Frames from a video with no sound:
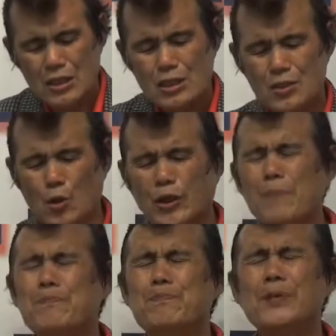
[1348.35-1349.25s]
So
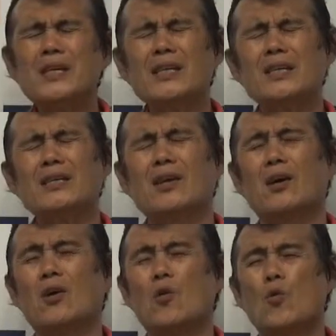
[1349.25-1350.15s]
the
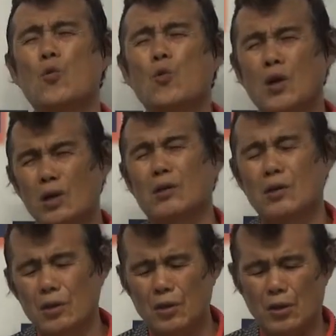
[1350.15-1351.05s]
bitter
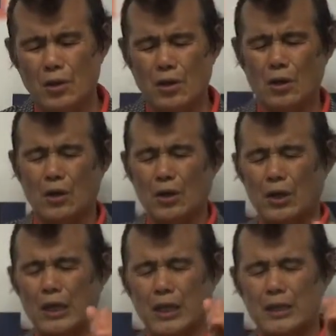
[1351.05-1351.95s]
water
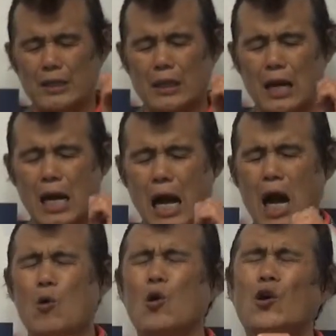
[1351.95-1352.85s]
in
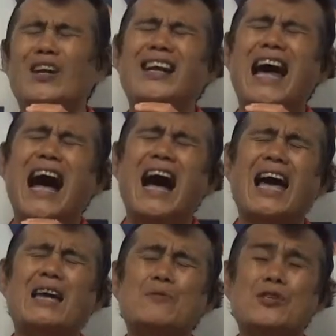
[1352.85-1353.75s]
our
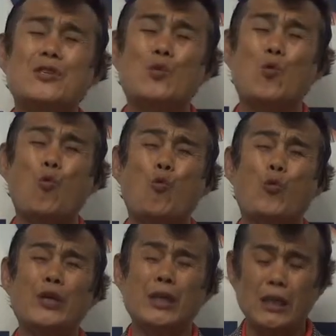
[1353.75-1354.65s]
lives
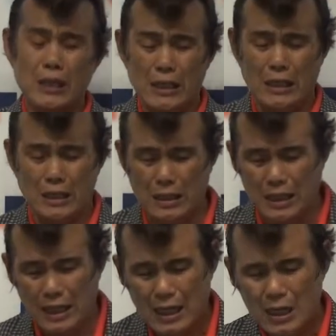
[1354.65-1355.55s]

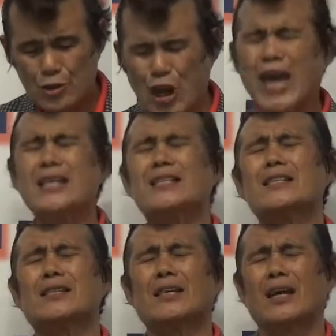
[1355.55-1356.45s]
will
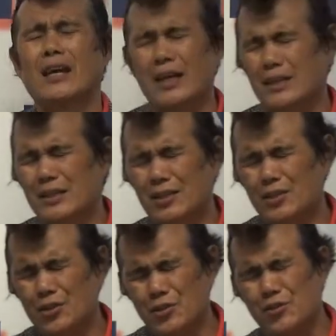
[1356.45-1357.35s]
change
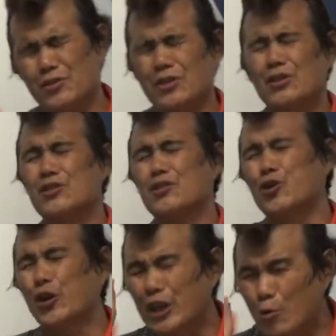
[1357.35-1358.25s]
into the
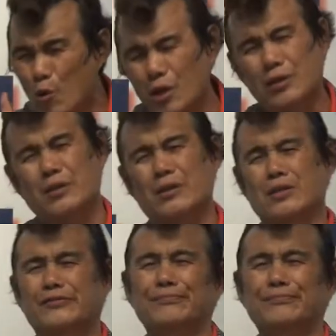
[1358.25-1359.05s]
sweet water